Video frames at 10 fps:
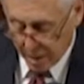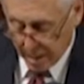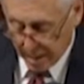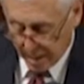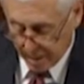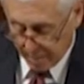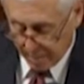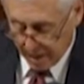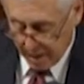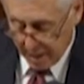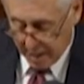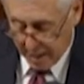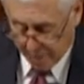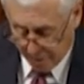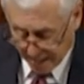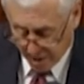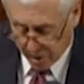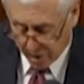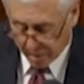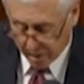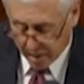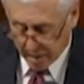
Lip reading: in need. And I thank Secretary